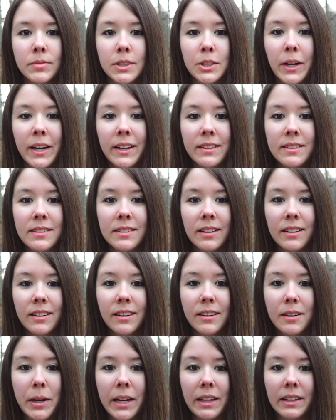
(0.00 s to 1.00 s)
So as
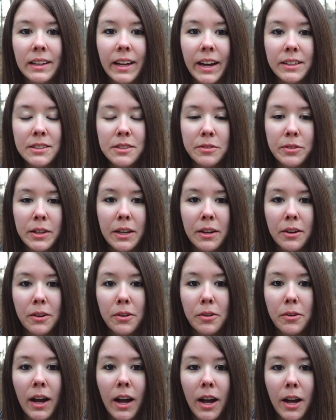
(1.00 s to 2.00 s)
stated in my last
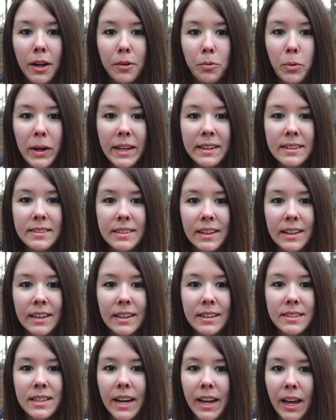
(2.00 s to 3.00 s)
video, on
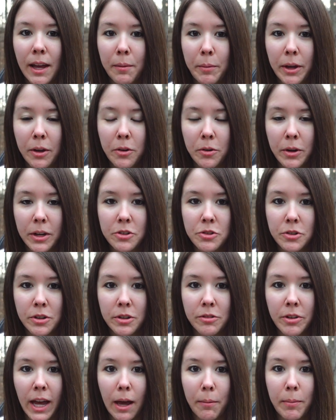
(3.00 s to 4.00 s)
Wednesdays, I am a creature
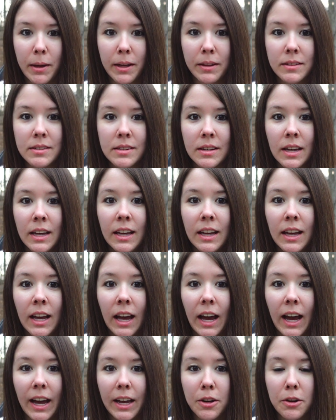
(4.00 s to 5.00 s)
of habit.
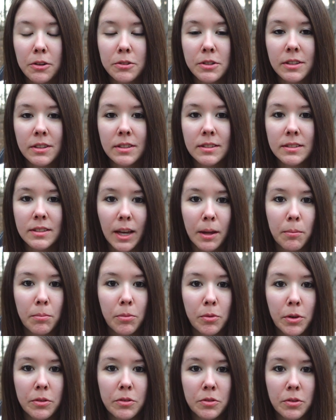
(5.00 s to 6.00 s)
I go to the same
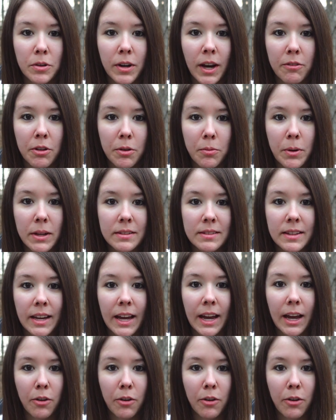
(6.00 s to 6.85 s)
thrift store every Wednesday.